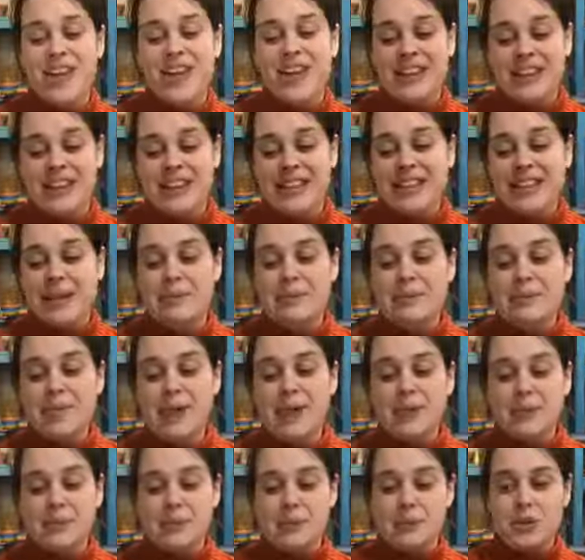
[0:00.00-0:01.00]
that at night time as
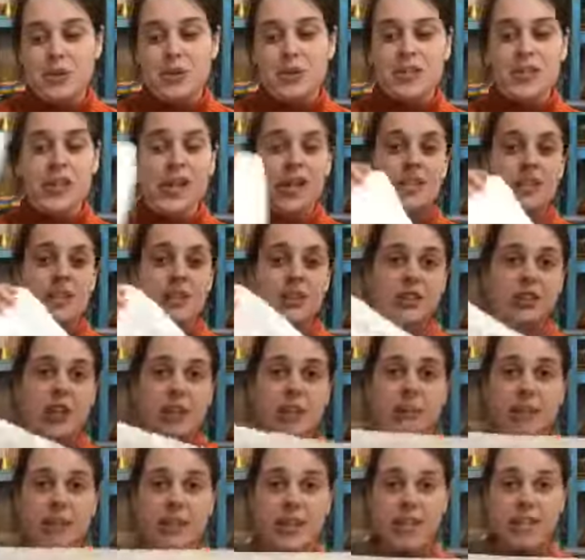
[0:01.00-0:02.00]
well, so I would use that on top
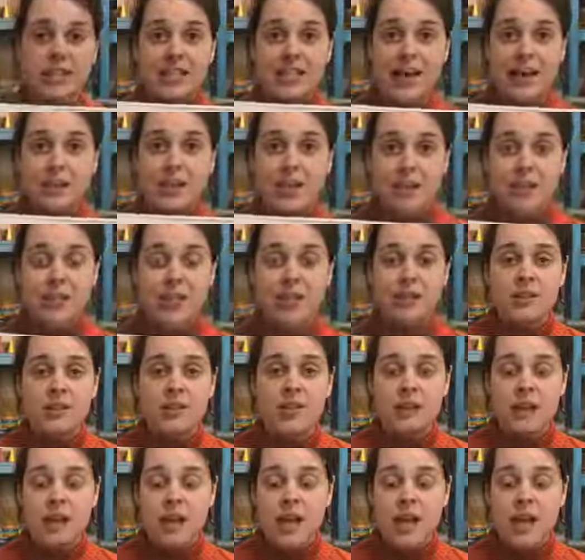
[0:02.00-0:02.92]
of a nighttime insert.